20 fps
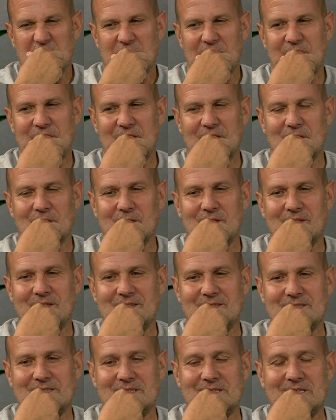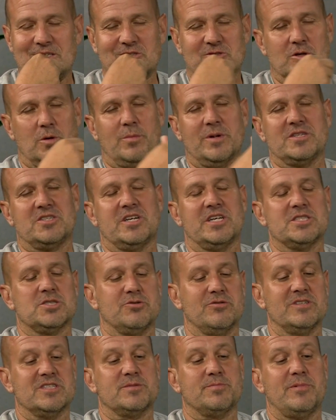you know, there's, there's so much
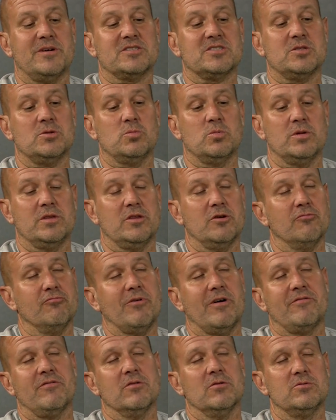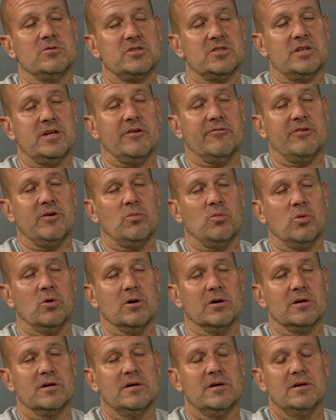history, especially with the Revolutionary War